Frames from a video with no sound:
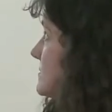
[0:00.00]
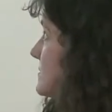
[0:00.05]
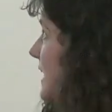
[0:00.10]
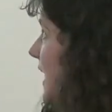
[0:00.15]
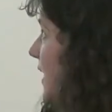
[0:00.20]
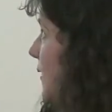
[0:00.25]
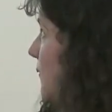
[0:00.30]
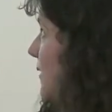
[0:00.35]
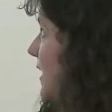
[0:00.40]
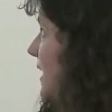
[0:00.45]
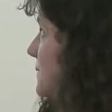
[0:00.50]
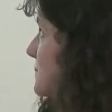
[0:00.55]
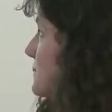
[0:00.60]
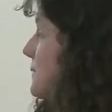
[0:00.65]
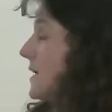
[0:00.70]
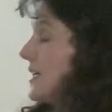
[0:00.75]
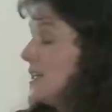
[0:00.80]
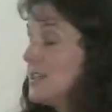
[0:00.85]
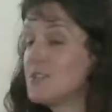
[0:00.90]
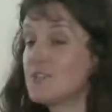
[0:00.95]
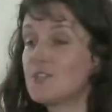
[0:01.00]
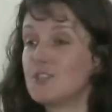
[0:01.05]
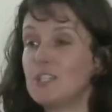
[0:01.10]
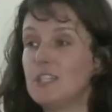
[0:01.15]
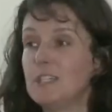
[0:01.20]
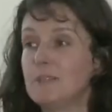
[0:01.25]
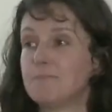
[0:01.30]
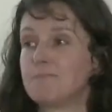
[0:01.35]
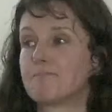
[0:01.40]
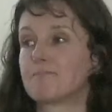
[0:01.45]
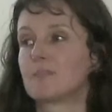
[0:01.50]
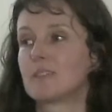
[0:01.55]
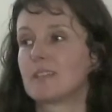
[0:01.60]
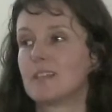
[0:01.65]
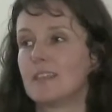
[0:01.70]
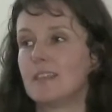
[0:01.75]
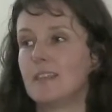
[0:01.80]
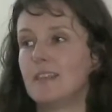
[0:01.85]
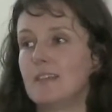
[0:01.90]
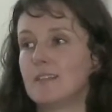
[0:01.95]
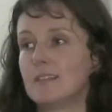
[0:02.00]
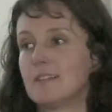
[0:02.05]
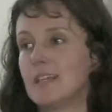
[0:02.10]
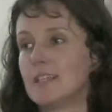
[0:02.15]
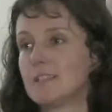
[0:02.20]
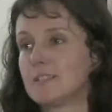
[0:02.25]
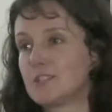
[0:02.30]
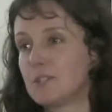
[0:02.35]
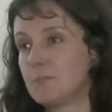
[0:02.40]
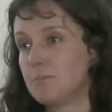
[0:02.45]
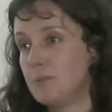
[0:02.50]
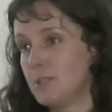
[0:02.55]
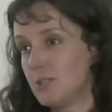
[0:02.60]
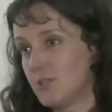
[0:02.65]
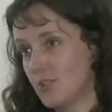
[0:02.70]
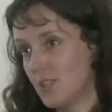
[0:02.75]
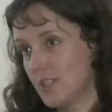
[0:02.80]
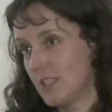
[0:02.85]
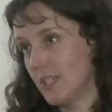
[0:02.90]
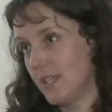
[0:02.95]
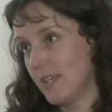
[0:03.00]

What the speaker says: Now we are in PNG. That's the pitch in